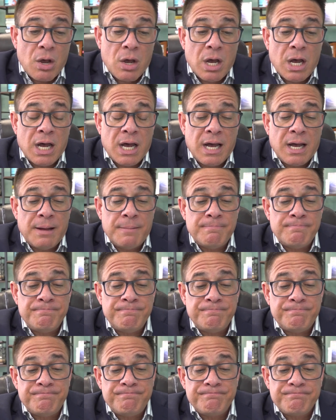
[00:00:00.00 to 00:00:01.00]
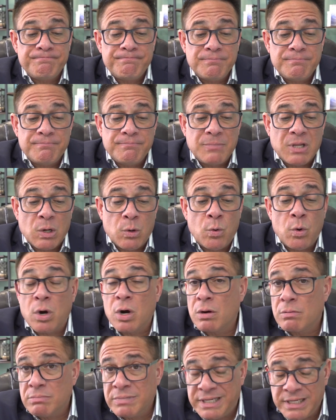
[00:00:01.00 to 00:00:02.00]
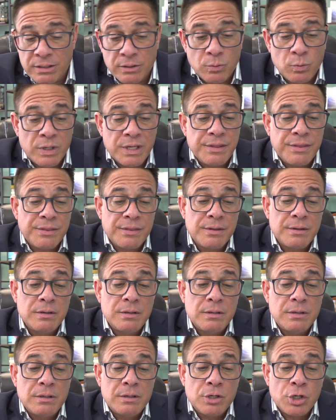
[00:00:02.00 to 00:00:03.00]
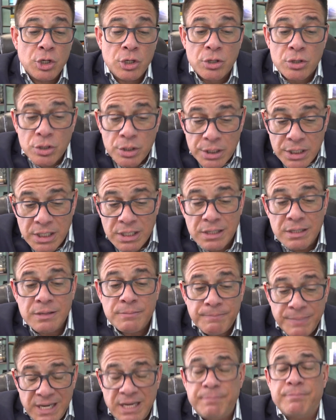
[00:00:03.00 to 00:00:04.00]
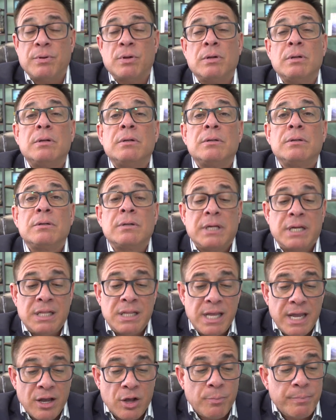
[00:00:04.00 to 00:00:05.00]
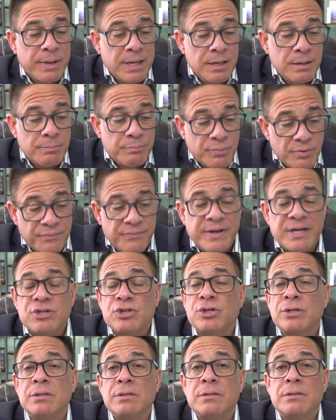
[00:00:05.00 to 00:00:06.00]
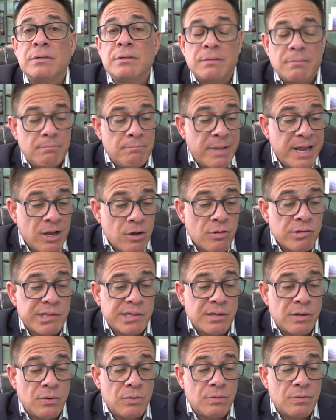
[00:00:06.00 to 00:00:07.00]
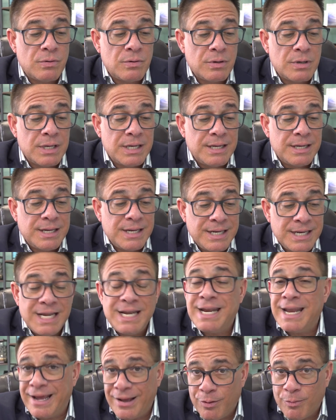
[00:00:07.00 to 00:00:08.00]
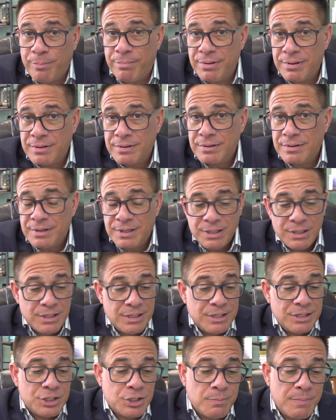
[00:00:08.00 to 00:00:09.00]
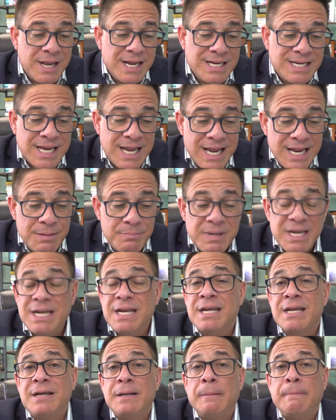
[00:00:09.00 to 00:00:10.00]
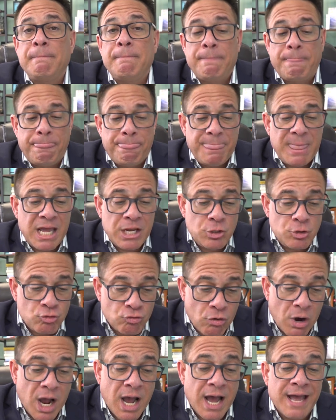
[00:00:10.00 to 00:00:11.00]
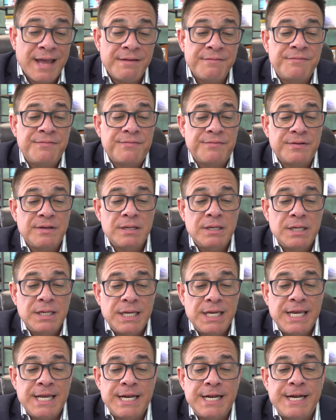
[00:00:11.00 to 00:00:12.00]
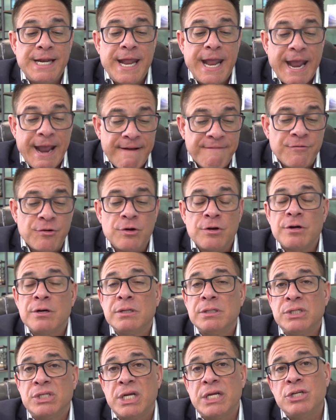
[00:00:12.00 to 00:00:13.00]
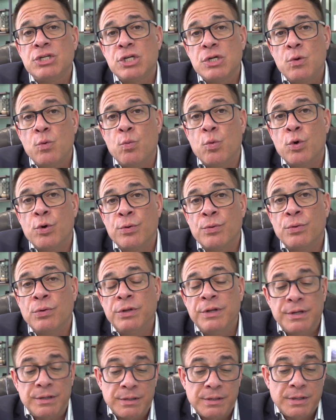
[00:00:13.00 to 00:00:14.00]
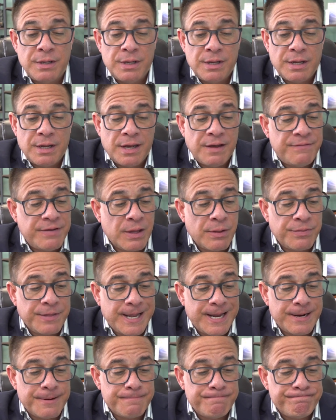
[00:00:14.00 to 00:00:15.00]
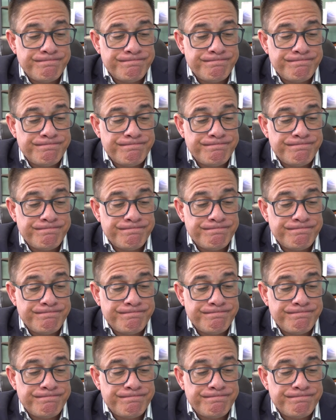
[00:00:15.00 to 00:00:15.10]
um, or deal with, good people in the helping profession may also need help to maintain meaning and drive in an ever changing world of healthcare.